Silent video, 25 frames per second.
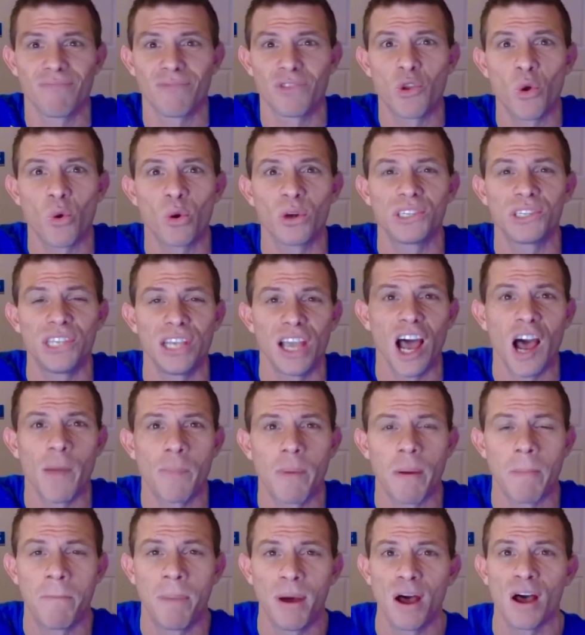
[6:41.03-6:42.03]
Dorsey
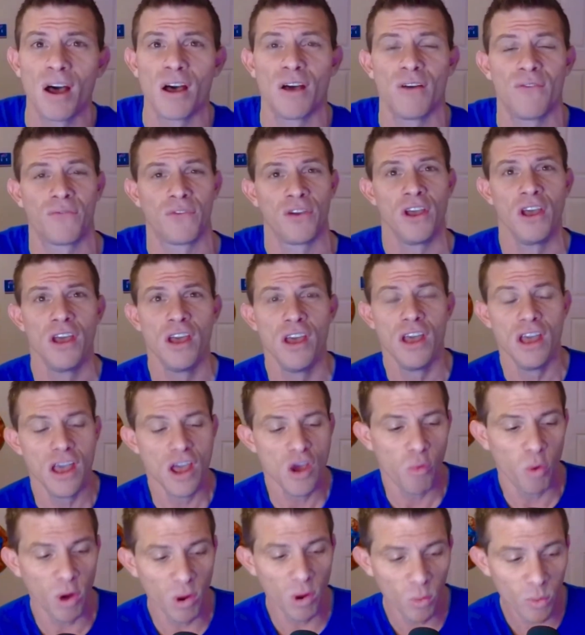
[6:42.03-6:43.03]
up above.
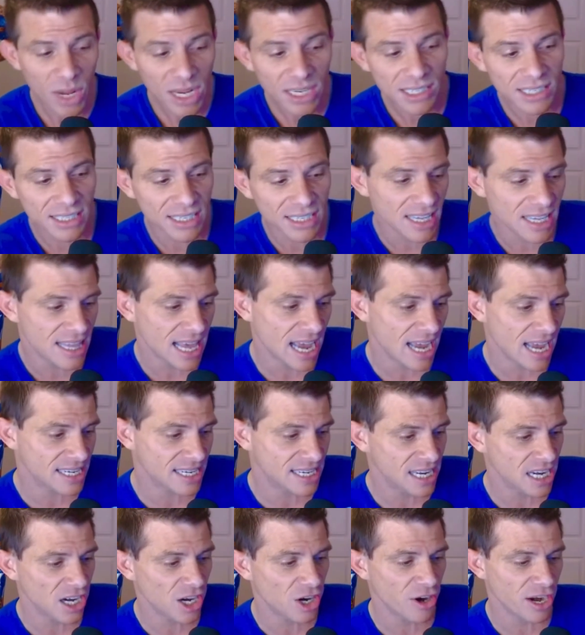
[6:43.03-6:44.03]
When we see that
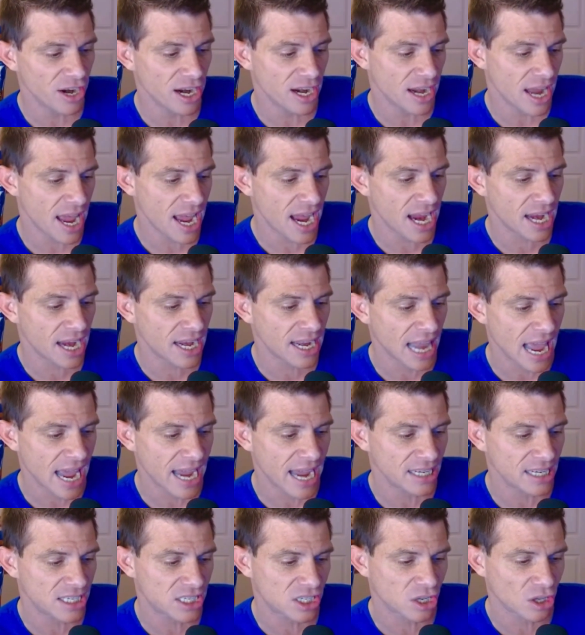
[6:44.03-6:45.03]
deer in
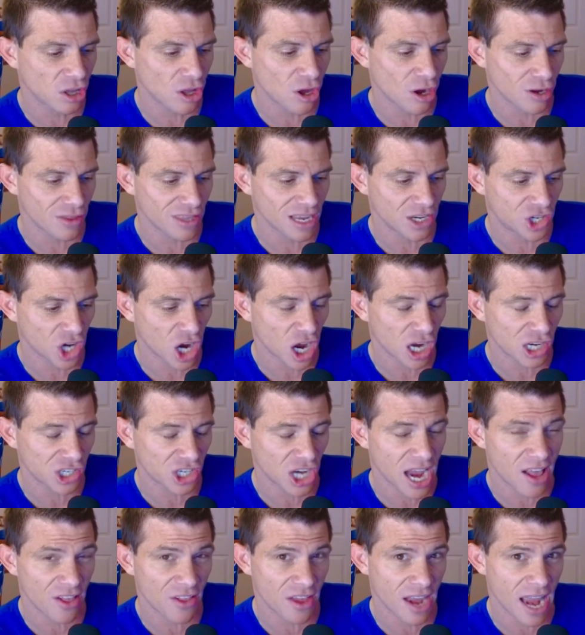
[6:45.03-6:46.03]
headlights look that Josh
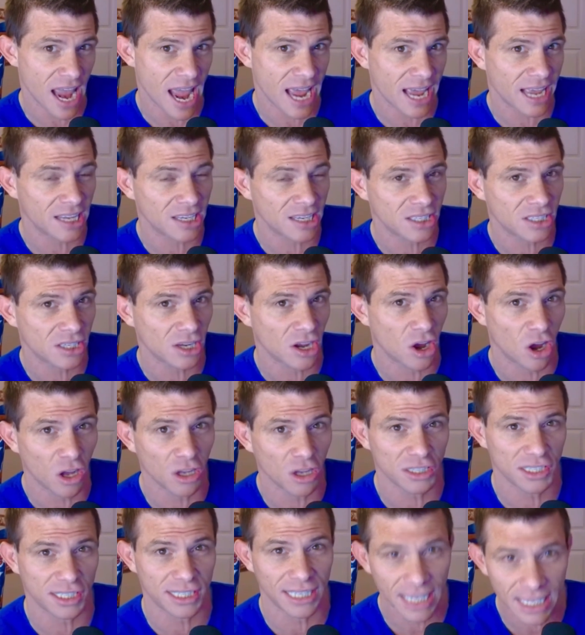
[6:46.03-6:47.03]
Allen has
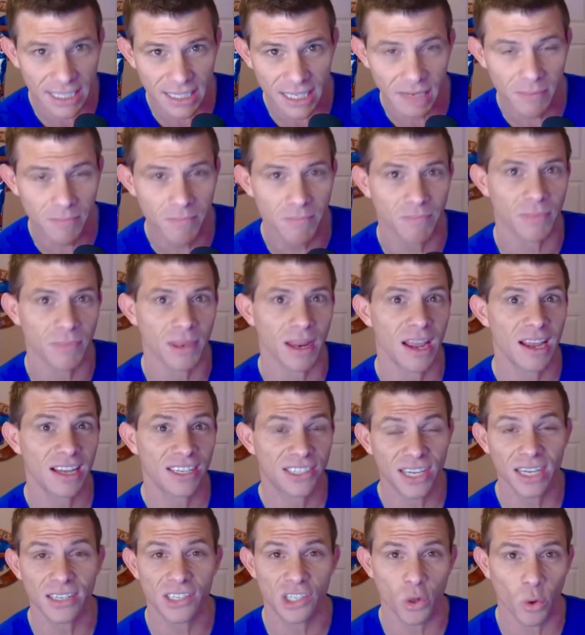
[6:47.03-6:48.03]
all season
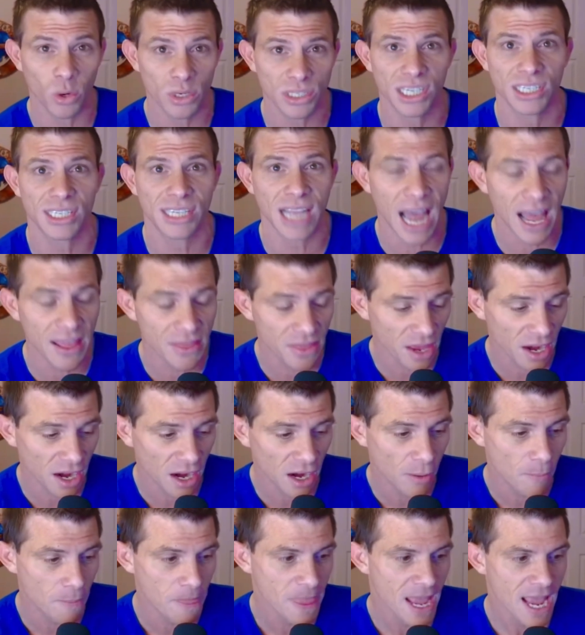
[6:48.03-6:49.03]
since Dorsey has gotten
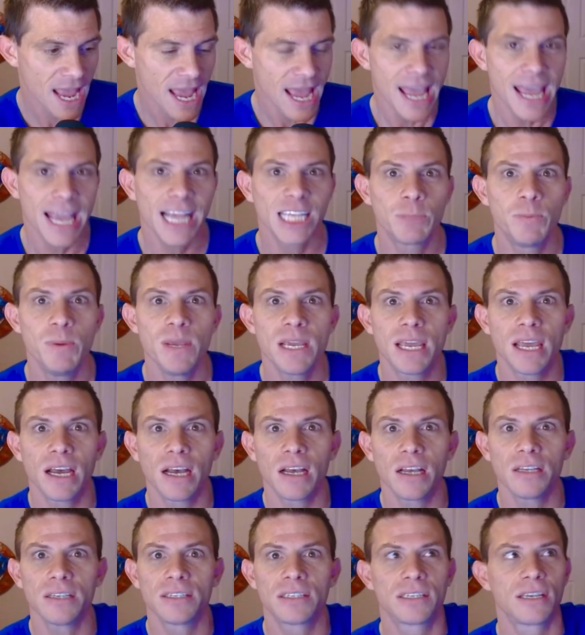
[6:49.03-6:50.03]
there, it's
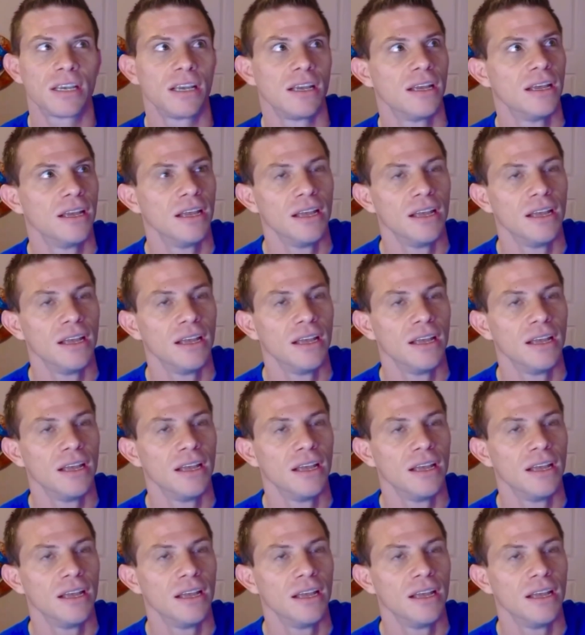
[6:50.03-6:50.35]
because